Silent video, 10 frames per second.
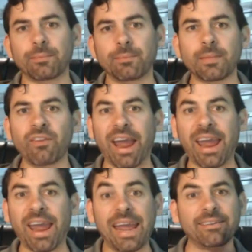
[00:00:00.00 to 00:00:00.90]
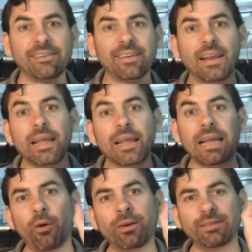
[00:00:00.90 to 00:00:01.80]
right? And it's
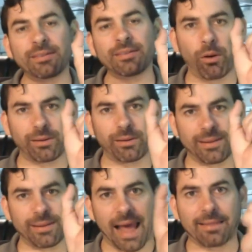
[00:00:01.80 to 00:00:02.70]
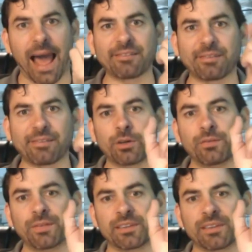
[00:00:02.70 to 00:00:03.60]
always important that that last move
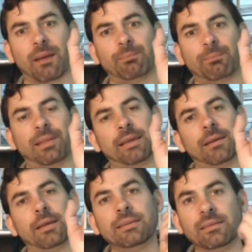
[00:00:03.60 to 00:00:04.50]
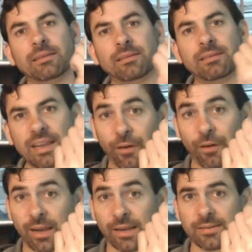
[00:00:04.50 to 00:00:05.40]
is something
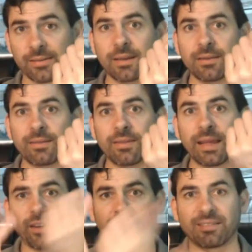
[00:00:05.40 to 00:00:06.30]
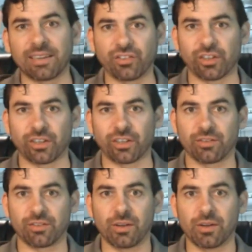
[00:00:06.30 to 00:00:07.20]
different that transitions,
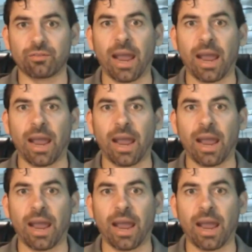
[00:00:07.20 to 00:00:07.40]
right?